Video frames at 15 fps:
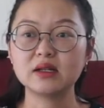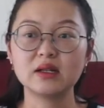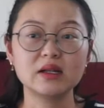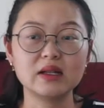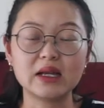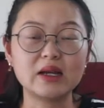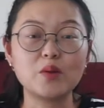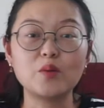
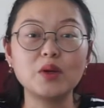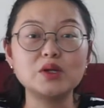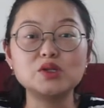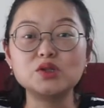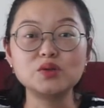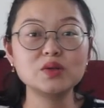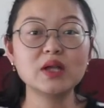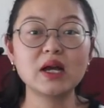Like we
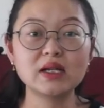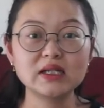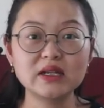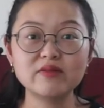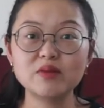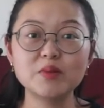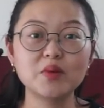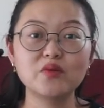do that
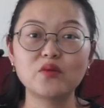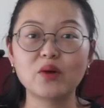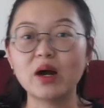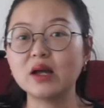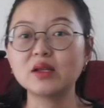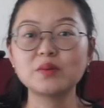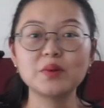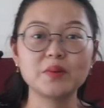even before
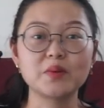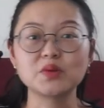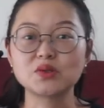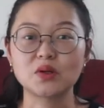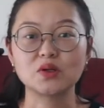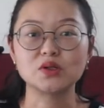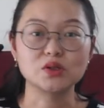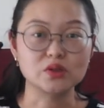other people
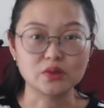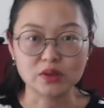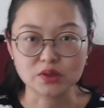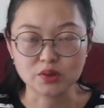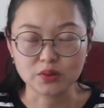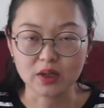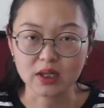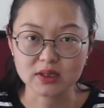start to do it
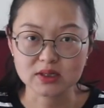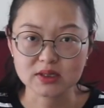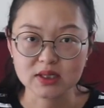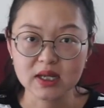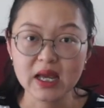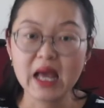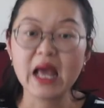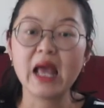to us.
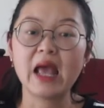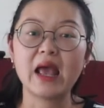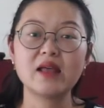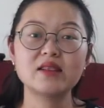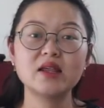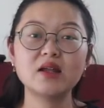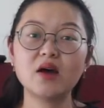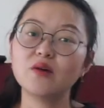And
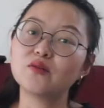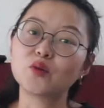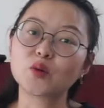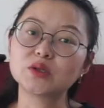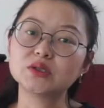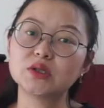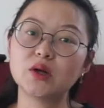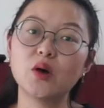then, of course,
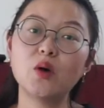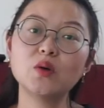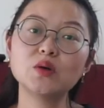the whole